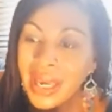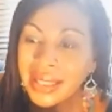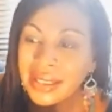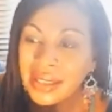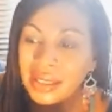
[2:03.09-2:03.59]

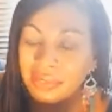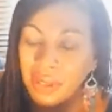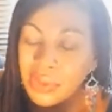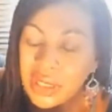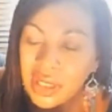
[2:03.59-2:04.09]
going at it as
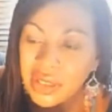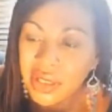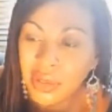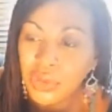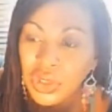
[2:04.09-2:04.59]
if there
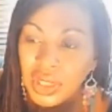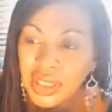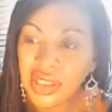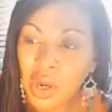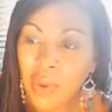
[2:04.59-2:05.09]
isn't a
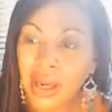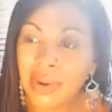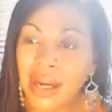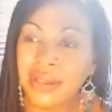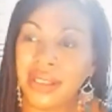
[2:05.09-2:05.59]
solution, there's
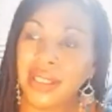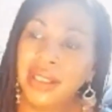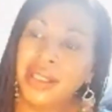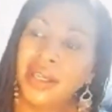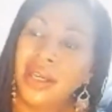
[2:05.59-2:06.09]
no way
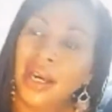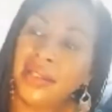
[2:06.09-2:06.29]
around it.